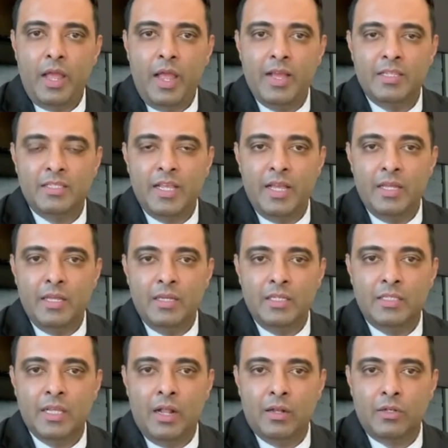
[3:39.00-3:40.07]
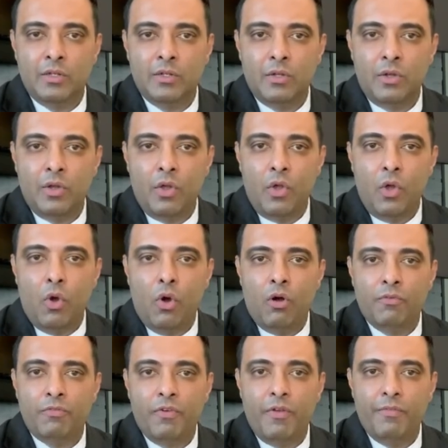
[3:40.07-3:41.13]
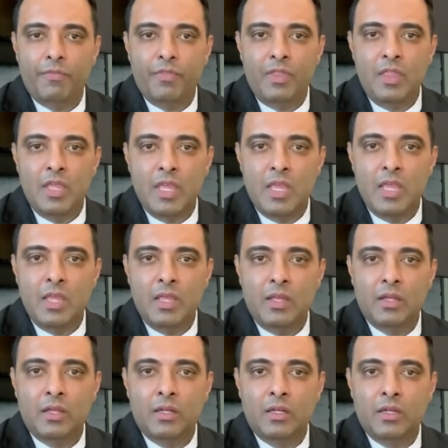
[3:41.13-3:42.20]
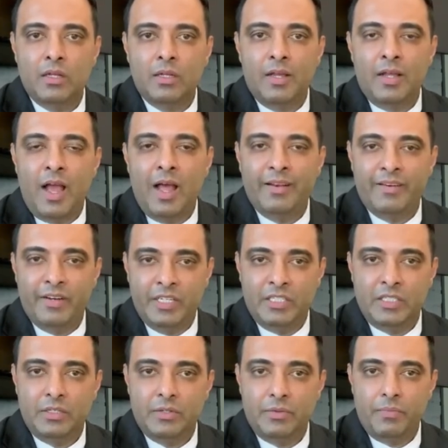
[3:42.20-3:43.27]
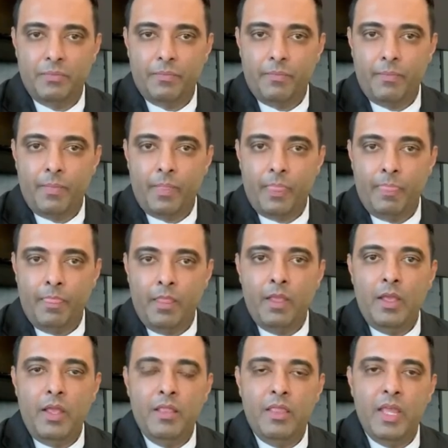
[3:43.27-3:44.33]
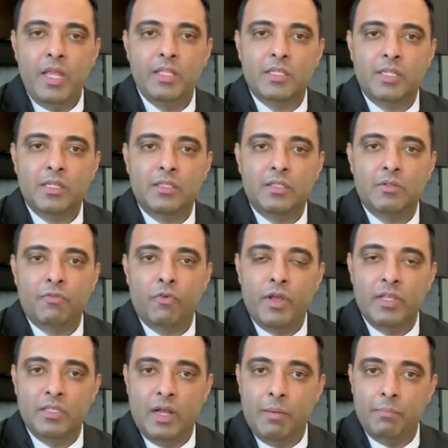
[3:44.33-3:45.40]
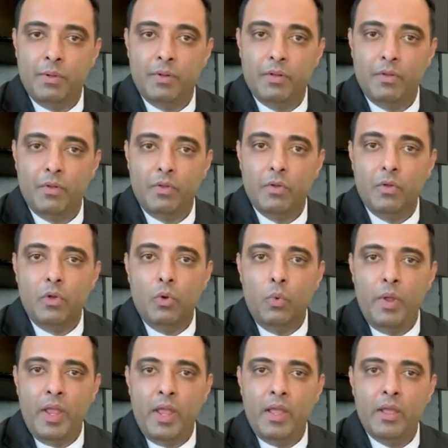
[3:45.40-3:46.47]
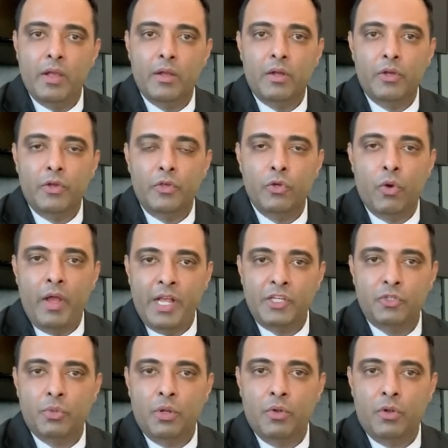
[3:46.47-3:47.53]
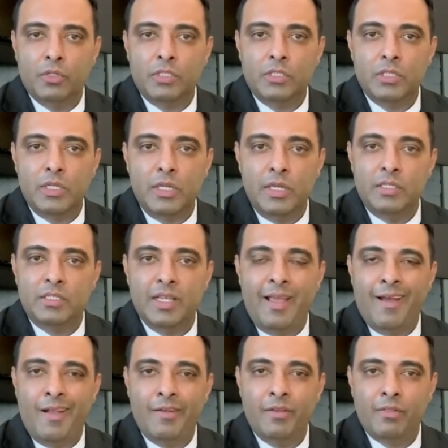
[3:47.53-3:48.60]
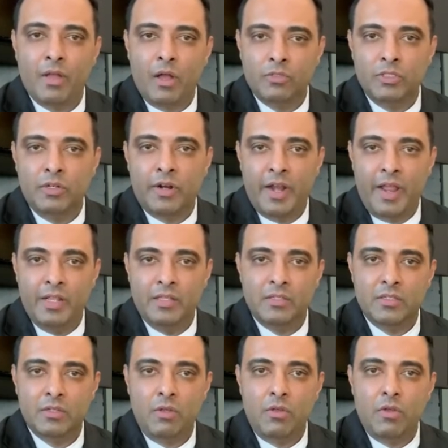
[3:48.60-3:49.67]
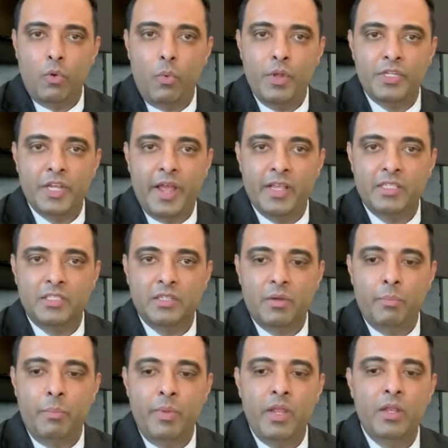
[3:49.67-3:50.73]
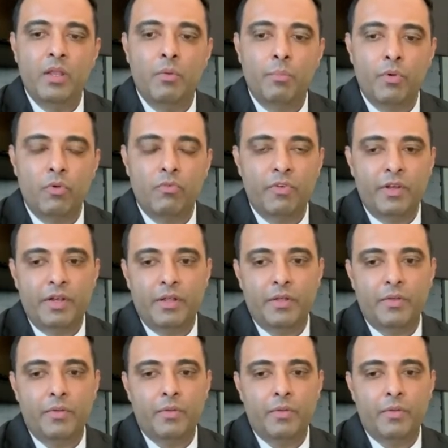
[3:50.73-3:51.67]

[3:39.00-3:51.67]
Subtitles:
as a result of the unrest. In the instance, for example, where your actual loss is 100,000 rands, which has been proven,